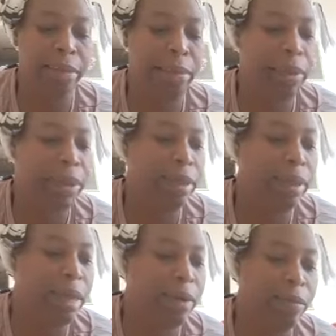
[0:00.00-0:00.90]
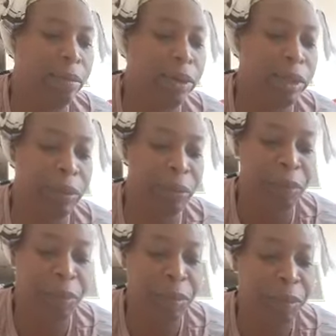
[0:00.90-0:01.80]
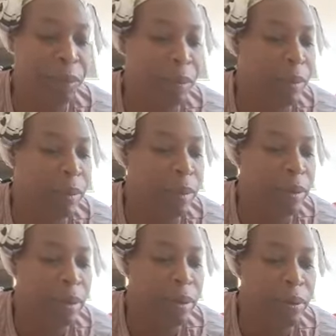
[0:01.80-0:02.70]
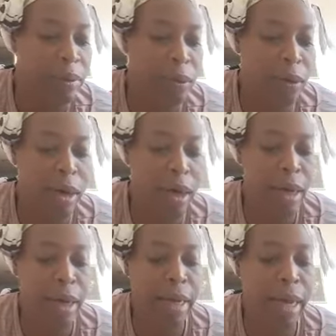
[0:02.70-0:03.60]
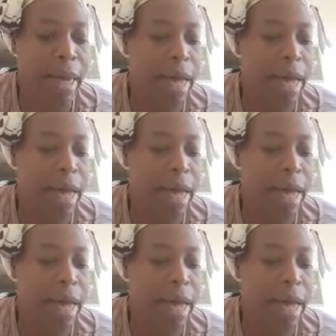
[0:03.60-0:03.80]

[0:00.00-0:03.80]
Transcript: the prince of Persia. So God